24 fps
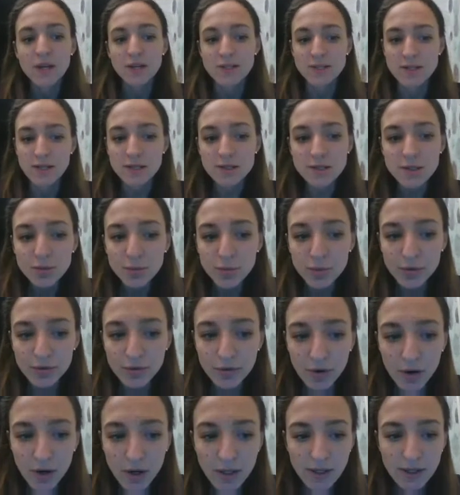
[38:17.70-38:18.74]
dental
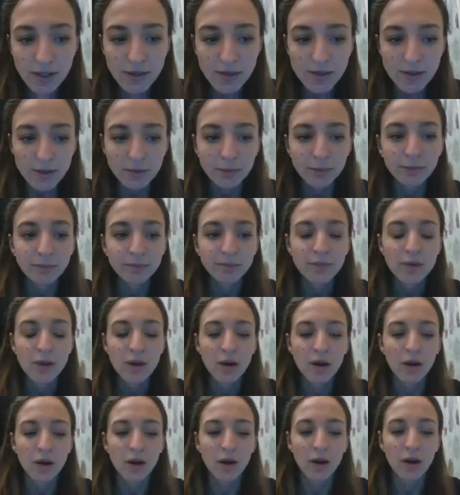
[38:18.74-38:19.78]
profile in the
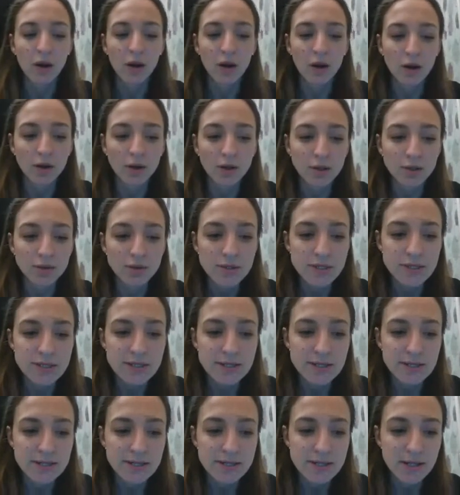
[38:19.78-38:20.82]
uh,
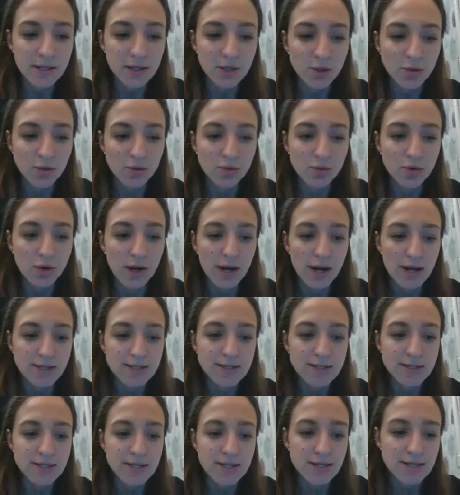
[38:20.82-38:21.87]
USS,
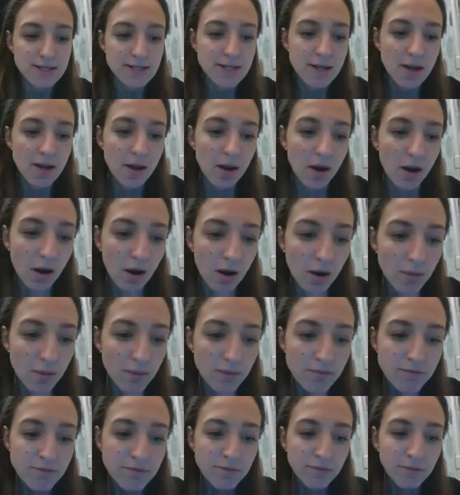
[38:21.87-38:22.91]
USSR. Uh,
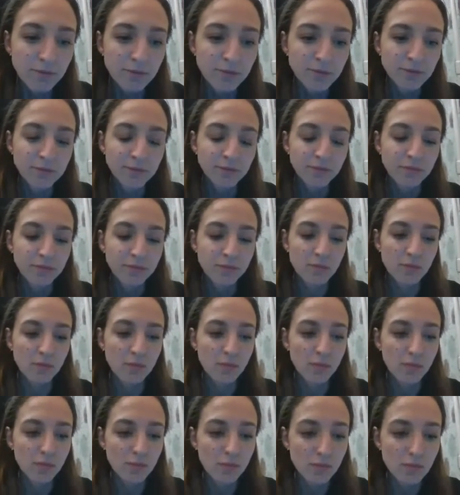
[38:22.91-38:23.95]

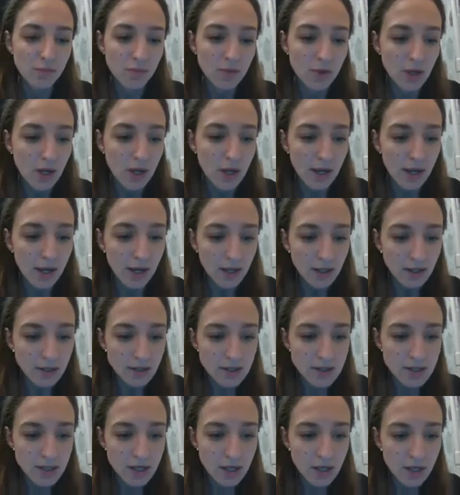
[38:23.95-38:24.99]
Mm,
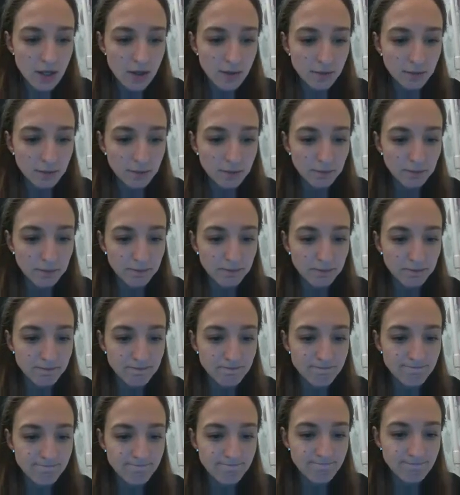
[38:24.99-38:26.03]
and um,
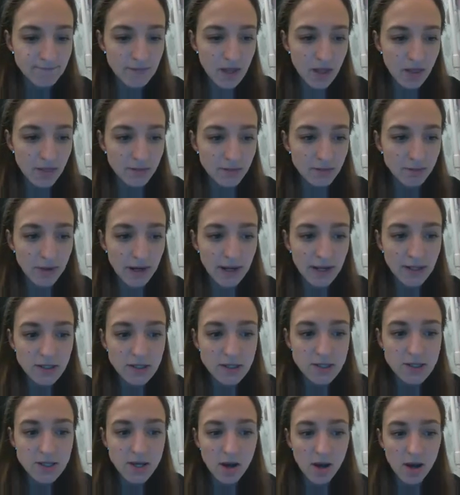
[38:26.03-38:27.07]
mm, the main
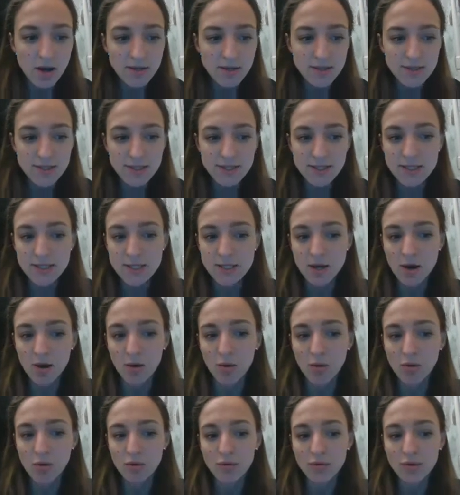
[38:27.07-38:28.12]
tasks
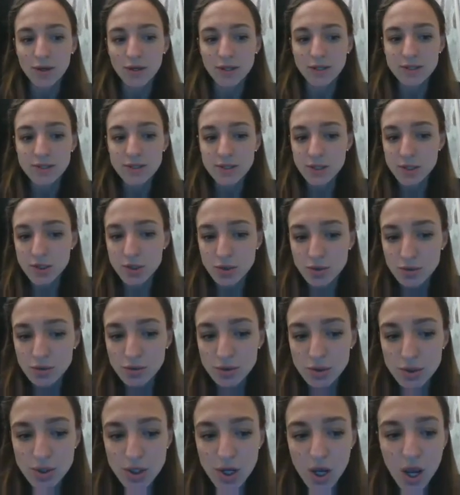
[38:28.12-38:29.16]
of the
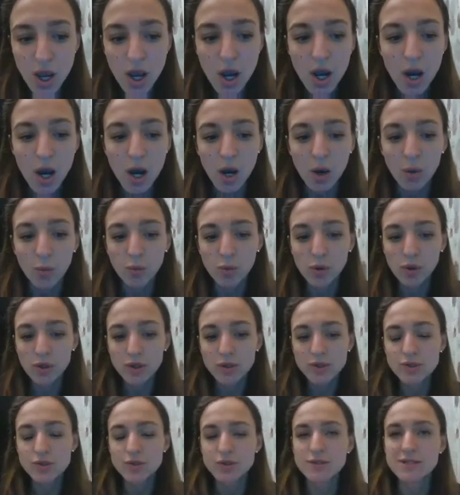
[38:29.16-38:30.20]
institute uh, were
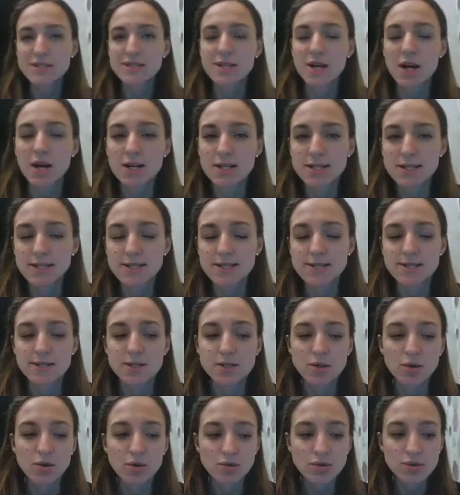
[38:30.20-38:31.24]
to study the
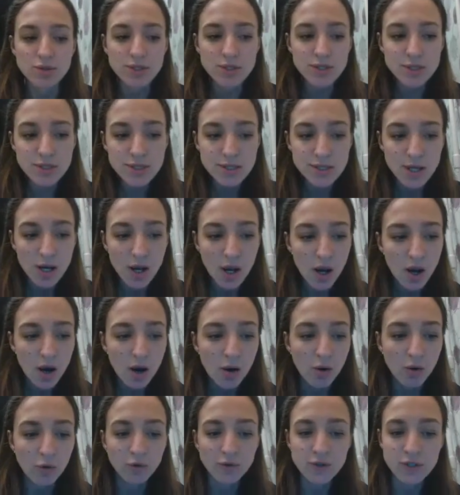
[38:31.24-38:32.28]
causes
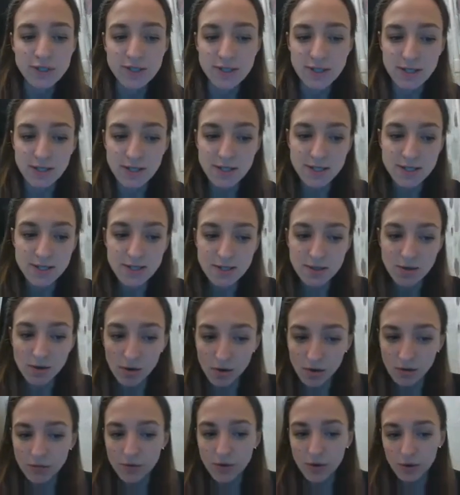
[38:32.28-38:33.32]
of diseases
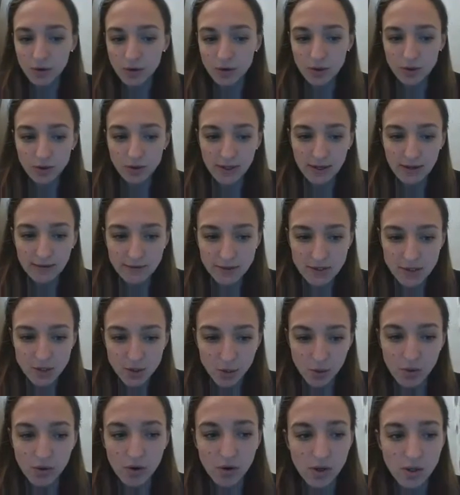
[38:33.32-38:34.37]
of the oral cavity
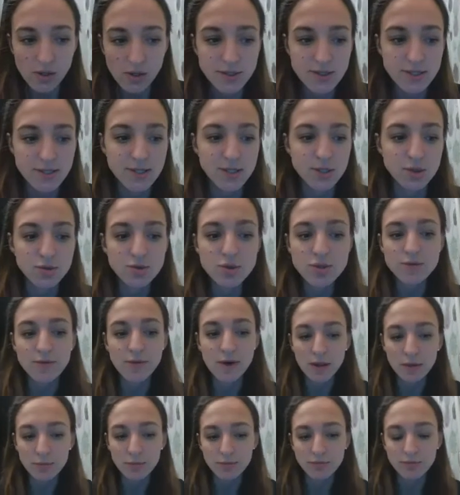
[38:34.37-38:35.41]
organs, to
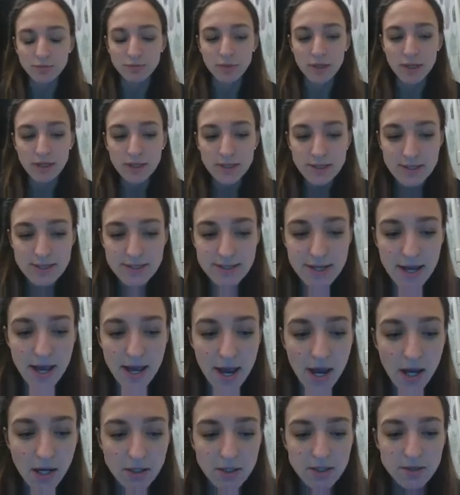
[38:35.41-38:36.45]
develop means
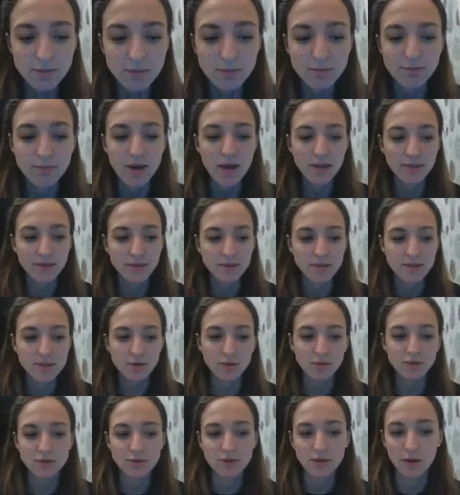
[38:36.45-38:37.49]
and methods
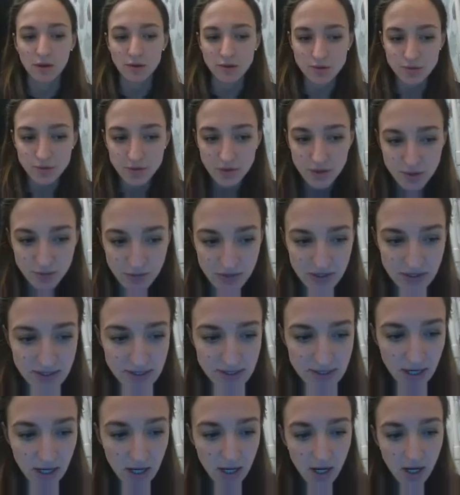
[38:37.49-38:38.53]
of their treatments
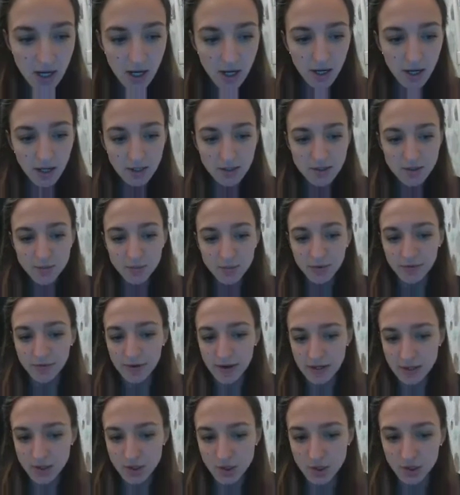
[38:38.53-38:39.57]
and
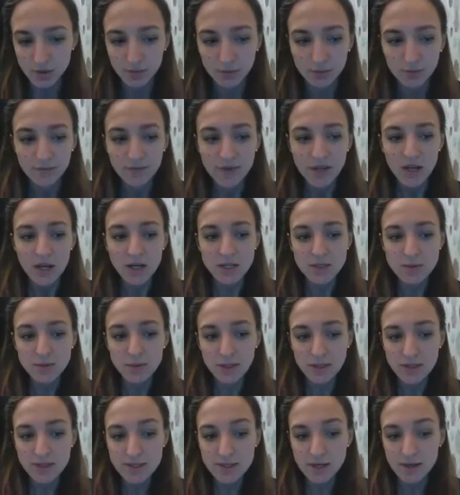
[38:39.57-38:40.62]
prevention, as
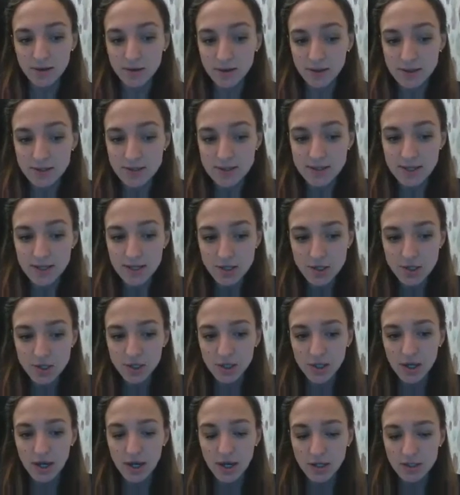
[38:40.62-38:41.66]
well as organization
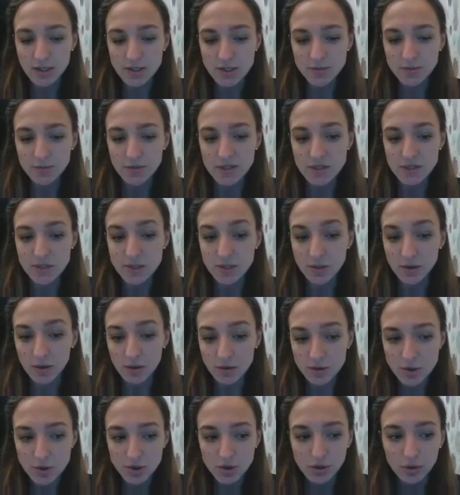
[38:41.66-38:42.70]
and
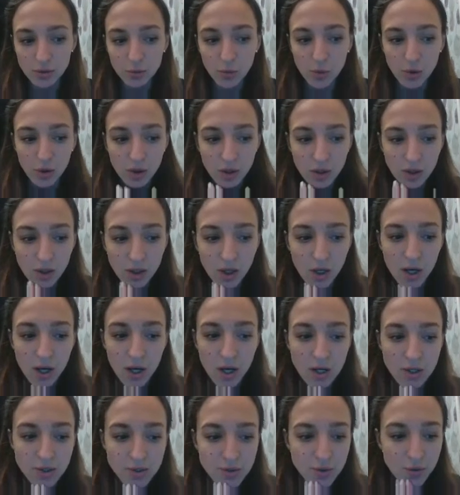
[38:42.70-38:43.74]
methodological work
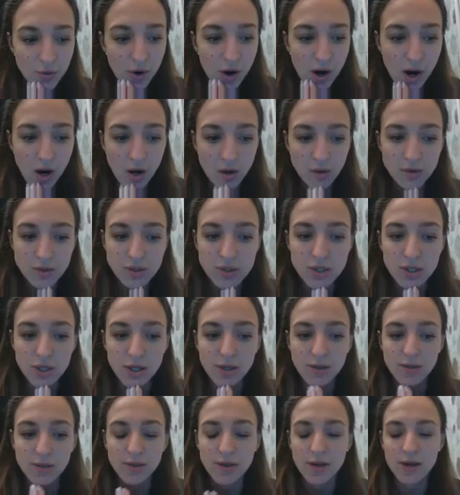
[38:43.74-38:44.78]
throughout
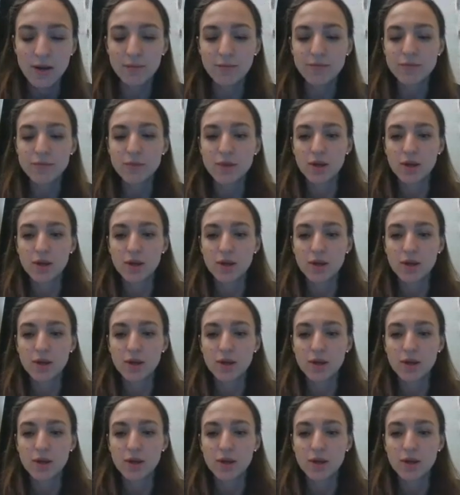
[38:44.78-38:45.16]
the